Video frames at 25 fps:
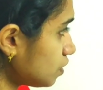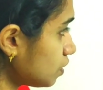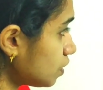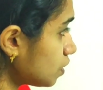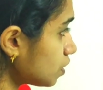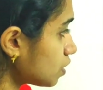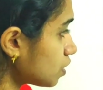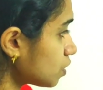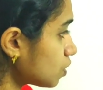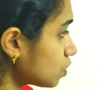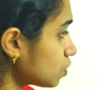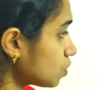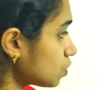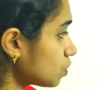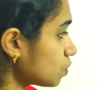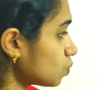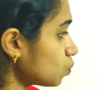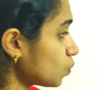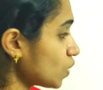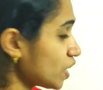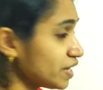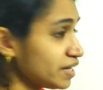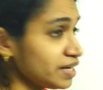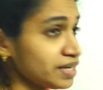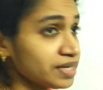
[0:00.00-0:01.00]

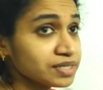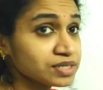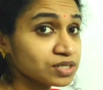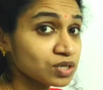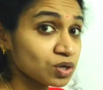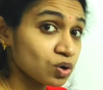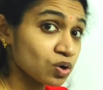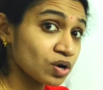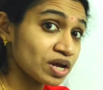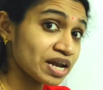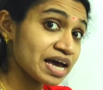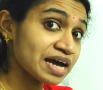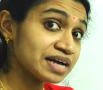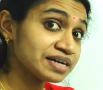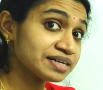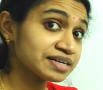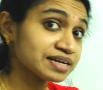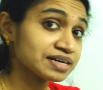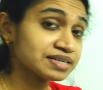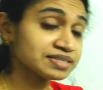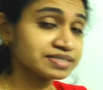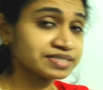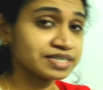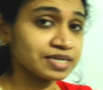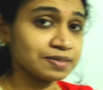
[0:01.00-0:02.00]
While the
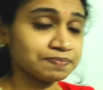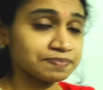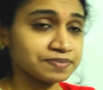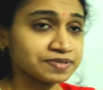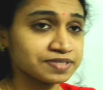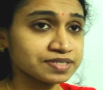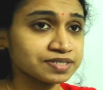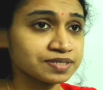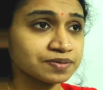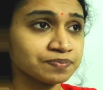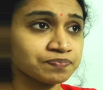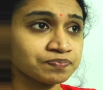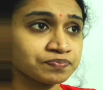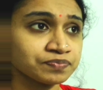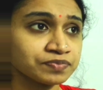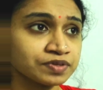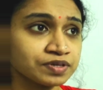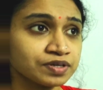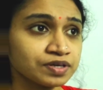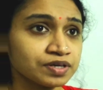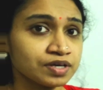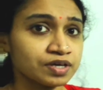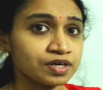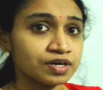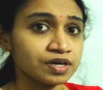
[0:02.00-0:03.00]
collateral slips
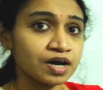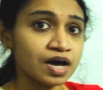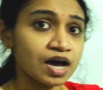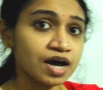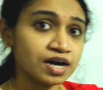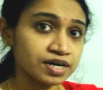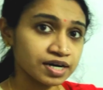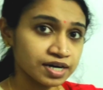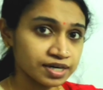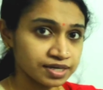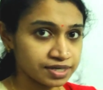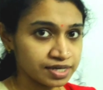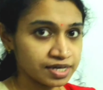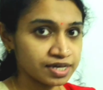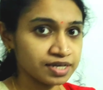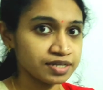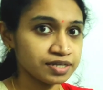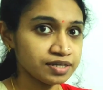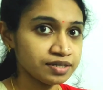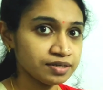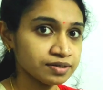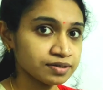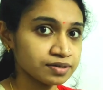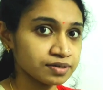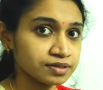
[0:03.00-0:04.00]
are
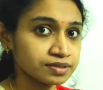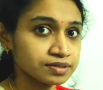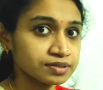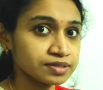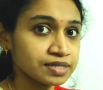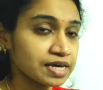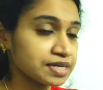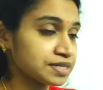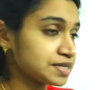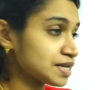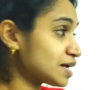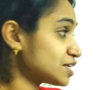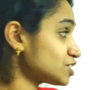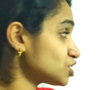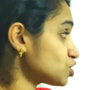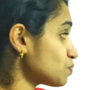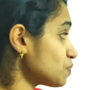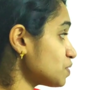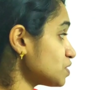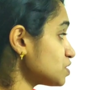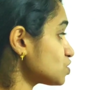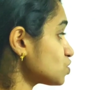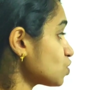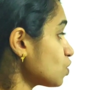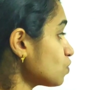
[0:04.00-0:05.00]
containing the
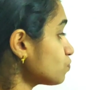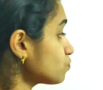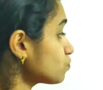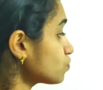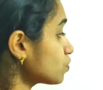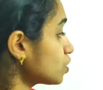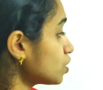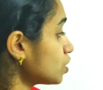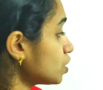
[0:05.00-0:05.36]
attachments of